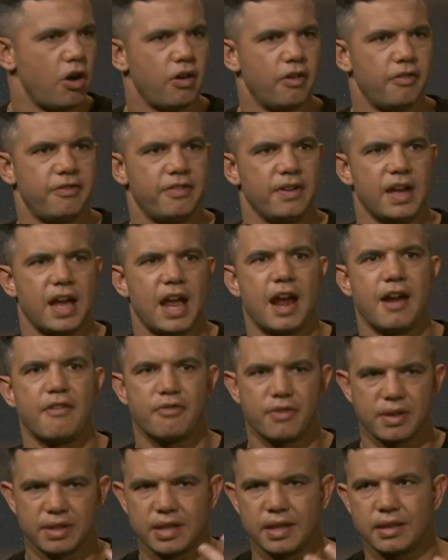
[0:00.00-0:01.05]
of
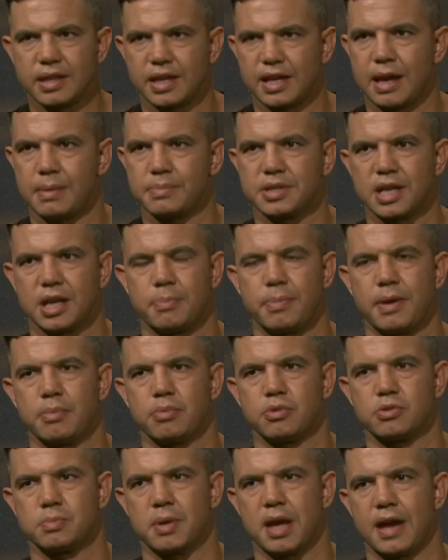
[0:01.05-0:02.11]
everything that comes out of
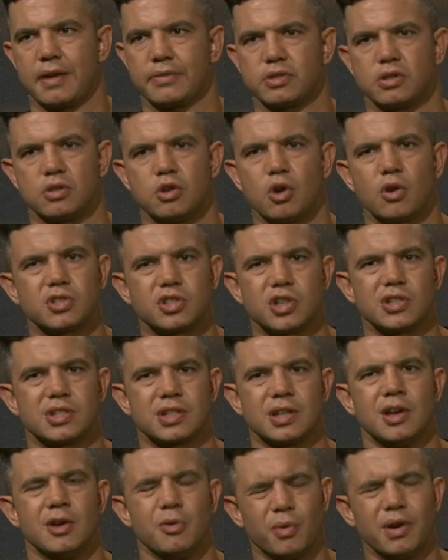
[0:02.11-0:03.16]
people's mouths not just